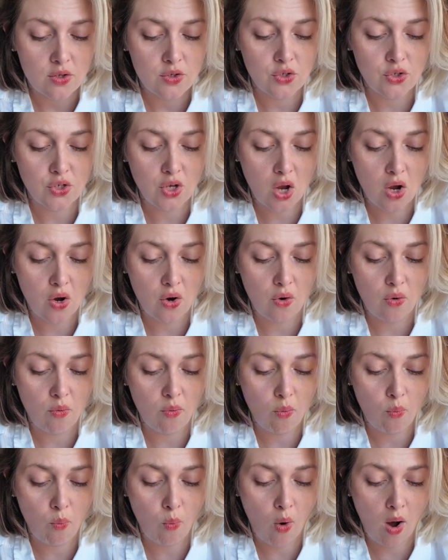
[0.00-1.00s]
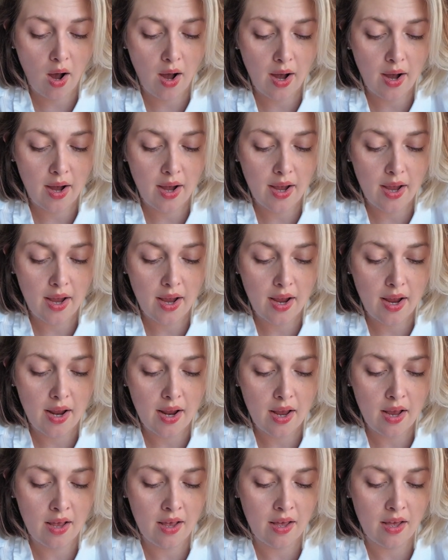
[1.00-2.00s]
so
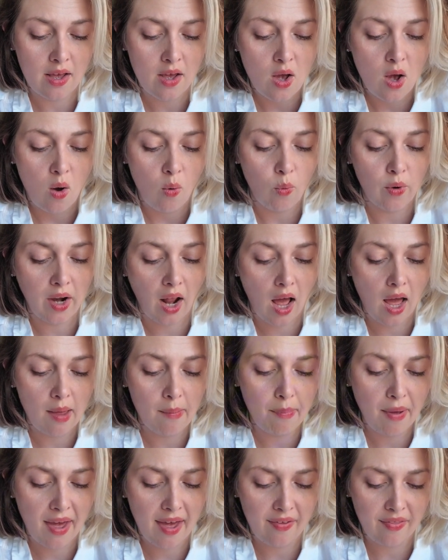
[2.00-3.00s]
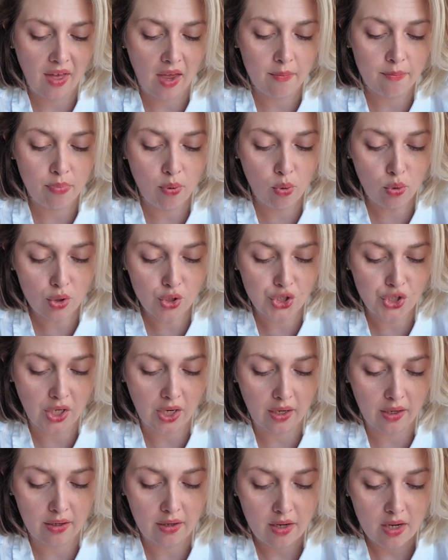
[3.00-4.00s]
why would I pay that
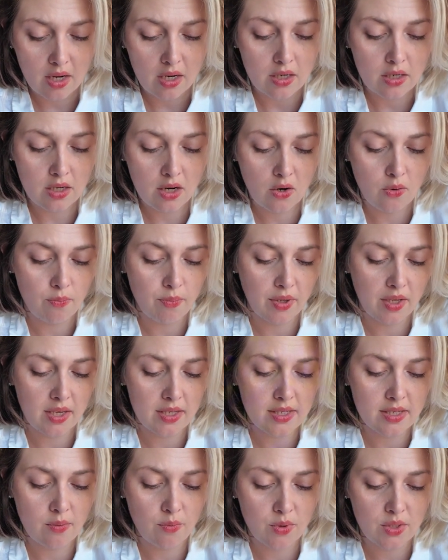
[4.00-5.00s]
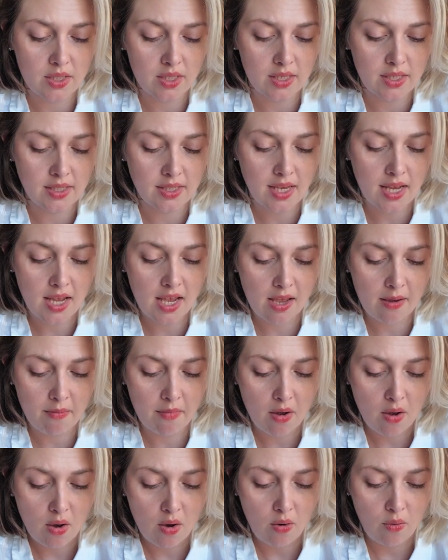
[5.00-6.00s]
portion? No, because it was the
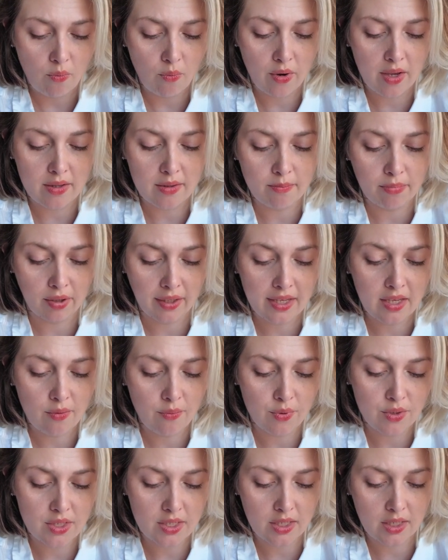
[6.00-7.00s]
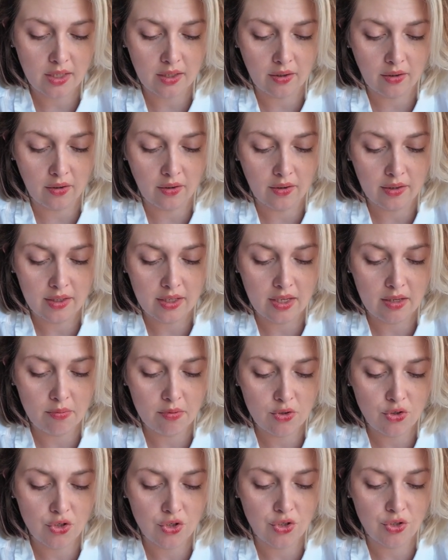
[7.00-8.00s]
same when blank was here. He
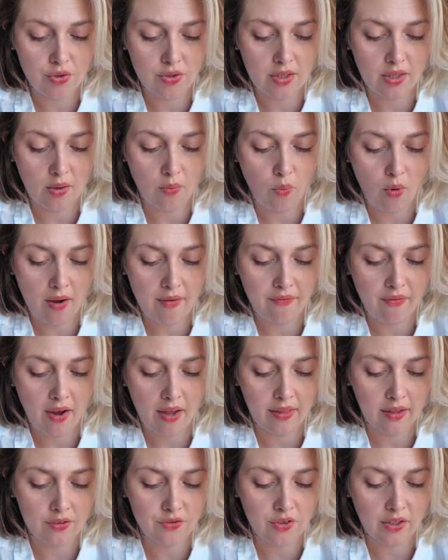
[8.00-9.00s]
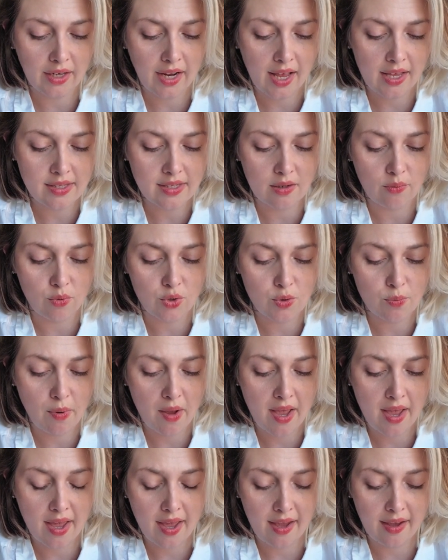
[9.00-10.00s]
was just using the Wi-Fi, electric, gas, and was
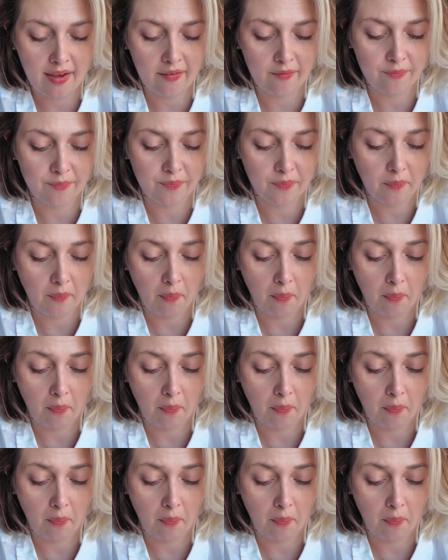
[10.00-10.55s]
paying.